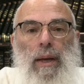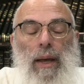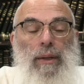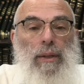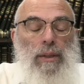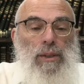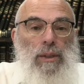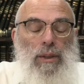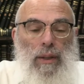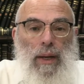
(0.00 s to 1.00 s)
And in
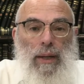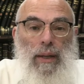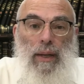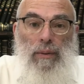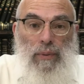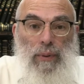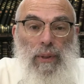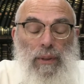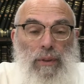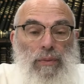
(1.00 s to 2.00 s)
addition to that, he had a
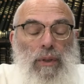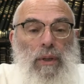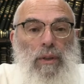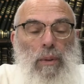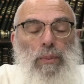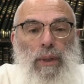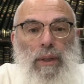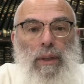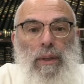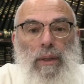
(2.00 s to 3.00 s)
very difficult
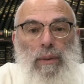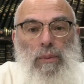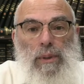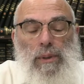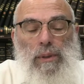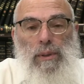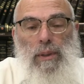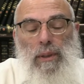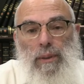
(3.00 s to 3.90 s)
upbringing. He was